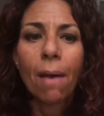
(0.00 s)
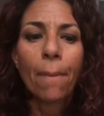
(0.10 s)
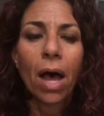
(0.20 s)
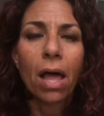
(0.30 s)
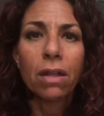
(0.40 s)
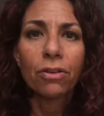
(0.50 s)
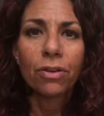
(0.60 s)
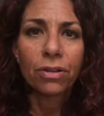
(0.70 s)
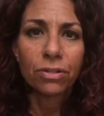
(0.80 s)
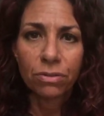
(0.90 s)
but you
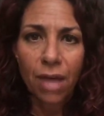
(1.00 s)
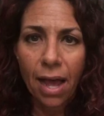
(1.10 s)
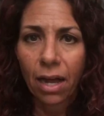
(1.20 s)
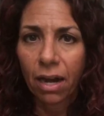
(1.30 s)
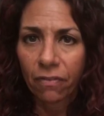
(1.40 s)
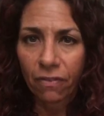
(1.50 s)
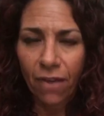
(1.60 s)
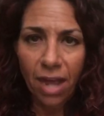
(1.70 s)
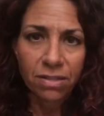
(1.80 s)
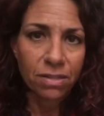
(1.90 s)
can do that kind of a
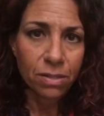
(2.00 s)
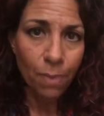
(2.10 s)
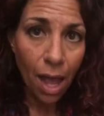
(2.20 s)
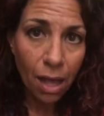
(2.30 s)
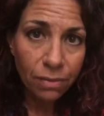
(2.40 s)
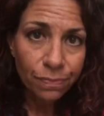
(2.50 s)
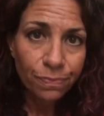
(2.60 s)
fast as well.